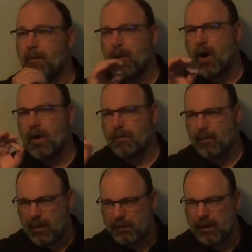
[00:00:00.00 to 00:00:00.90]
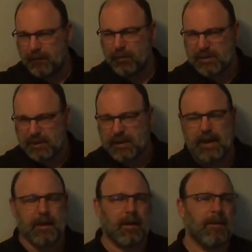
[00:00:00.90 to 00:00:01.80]
Mahatma, I believe, was the
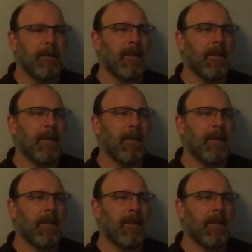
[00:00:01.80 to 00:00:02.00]
title.